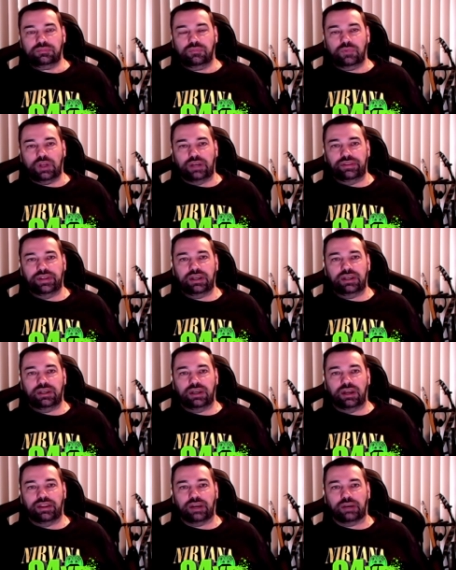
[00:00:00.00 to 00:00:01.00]

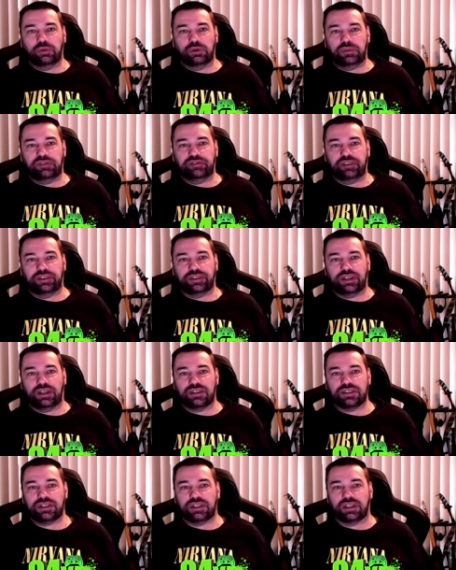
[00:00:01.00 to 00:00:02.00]
then that would be
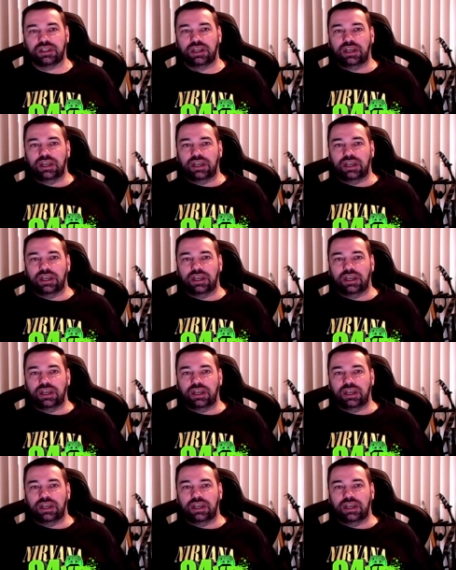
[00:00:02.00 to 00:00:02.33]
fantastic.